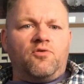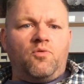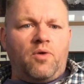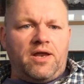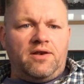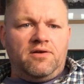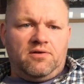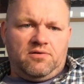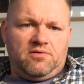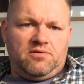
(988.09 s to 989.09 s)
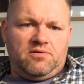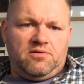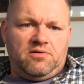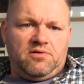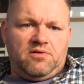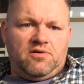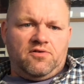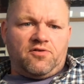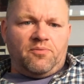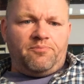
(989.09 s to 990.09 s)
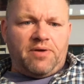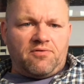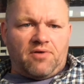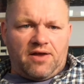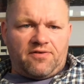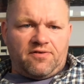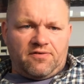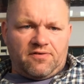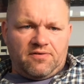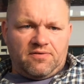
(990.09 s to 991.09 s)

win some big races.